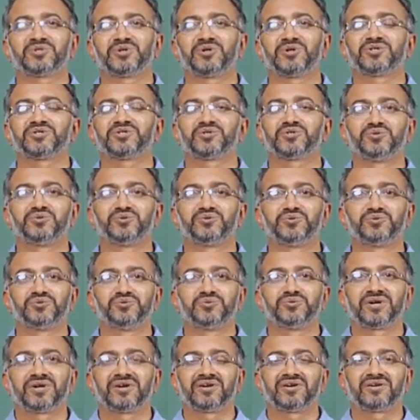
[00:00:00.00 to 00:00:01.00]
or through
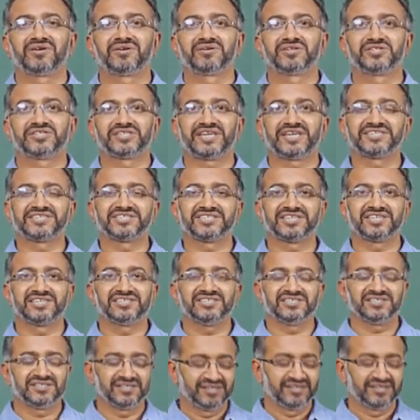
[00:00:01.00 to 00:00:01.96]
sketches,